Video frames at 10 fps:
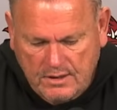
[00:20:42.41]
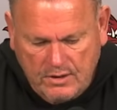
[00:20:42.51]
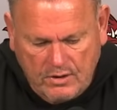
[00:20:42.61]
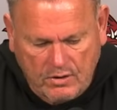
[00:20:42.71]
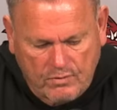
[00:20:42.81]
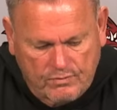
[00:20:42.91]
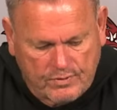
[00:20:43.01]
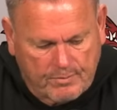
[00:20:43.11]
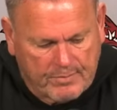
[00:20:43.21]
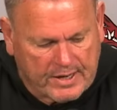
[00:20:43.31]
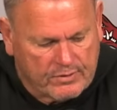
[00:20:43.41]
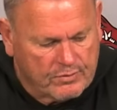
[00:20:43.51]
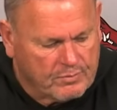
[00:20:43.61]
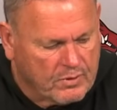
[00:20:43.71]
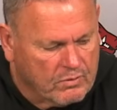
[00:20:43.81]
you know, the better
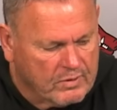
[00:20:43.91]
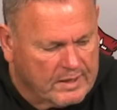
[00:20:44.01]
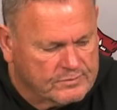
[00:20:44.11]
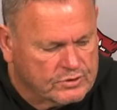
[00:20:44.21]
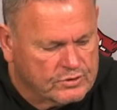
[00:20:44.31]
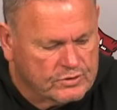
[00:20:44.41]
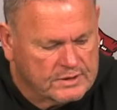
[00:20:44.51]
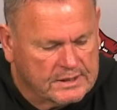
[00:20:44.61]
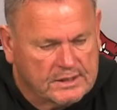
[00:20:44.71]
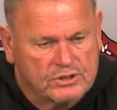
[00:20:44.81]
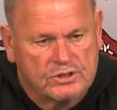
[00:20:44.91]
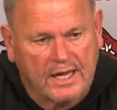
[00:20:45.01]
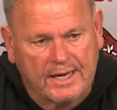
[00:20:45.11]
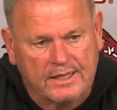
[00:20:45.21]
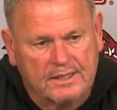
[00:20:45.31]
the programs are doing in the
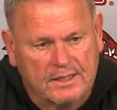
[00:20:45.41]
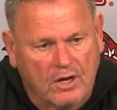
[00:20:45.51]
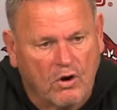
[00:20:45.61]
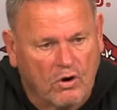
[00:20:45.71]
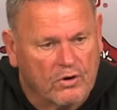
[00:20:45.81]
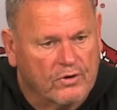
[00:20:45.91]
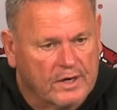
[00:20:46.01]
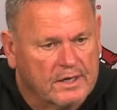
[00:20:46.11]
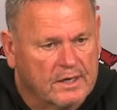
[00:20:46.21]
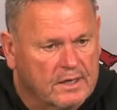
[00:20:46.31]
state, the harder it,